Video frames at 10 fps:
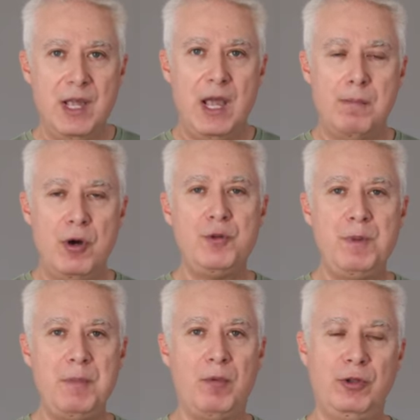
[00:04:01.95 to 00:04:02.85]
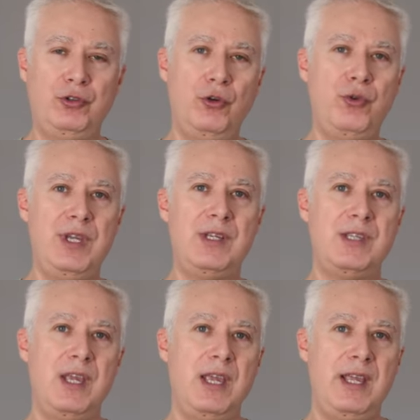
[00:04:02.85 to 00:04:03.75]
And most people will do
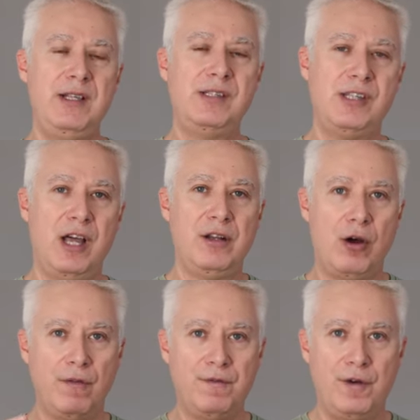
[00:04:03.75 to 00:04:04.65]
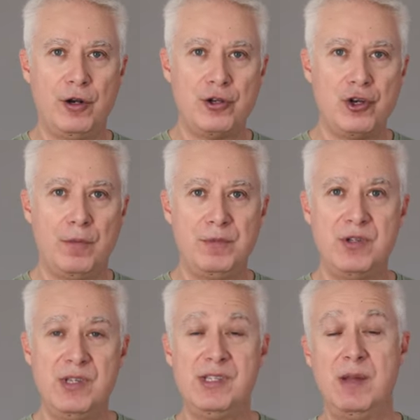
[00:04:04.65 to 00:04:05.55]
this inside of Photoshop
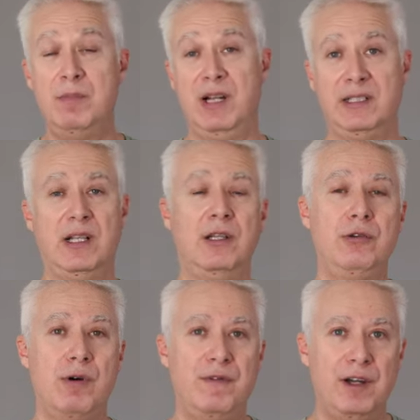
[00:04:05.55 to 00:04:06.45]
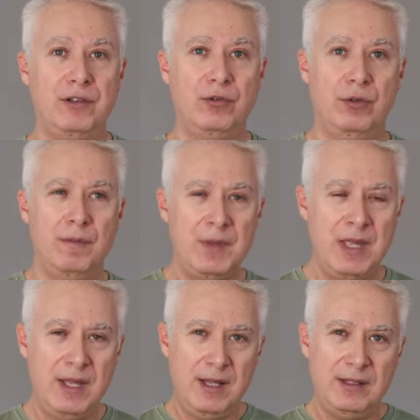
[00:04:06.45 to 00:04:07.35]
using something like the liquify tool.
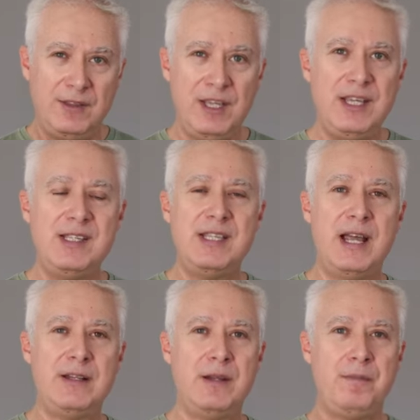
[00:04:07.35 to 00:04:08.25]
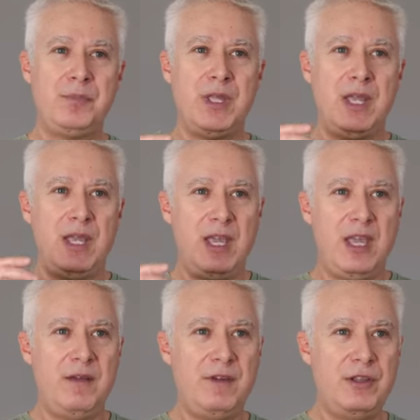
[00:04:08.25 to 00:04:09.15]
The thing is that
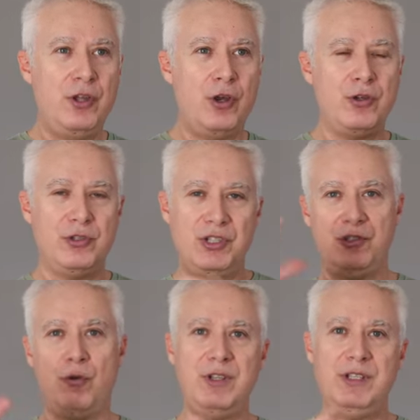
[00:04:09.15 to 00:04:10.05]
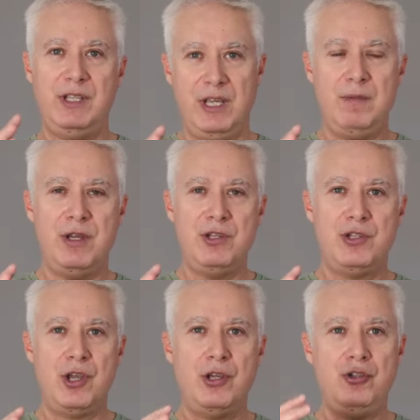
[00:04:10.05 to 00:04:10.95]
even though you're distorting the
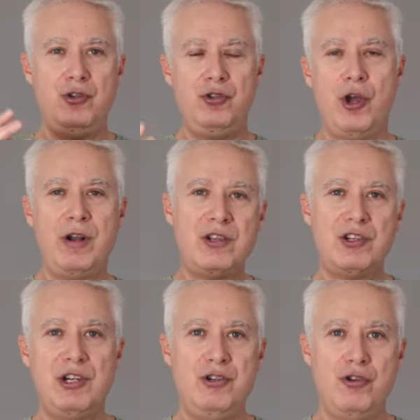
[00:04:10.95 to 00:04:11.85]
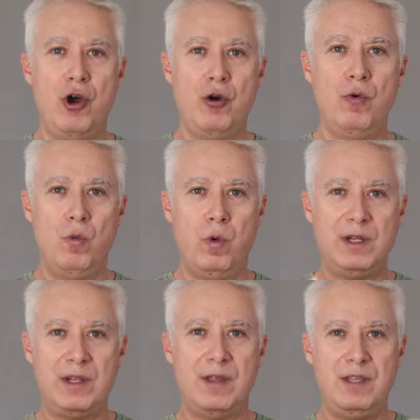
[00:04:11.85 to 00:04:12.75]
image, you don't actually know
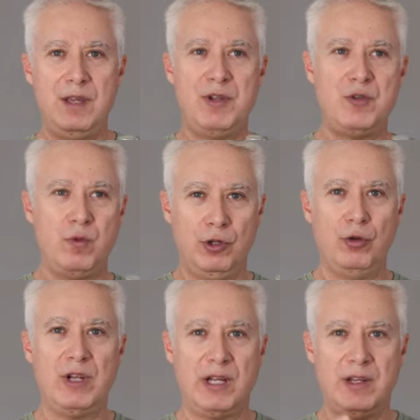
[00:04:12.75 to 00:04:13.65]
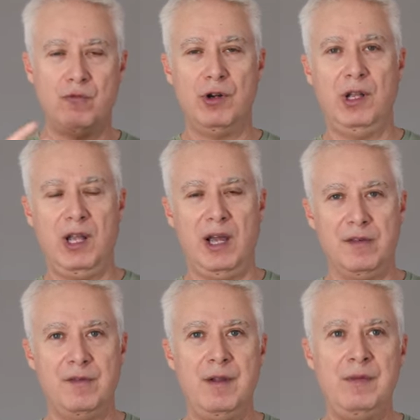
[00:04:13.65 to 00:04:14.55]
what the image would look like in real
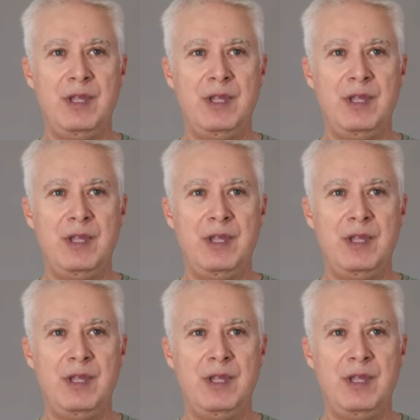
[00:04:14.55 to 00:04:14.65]
life.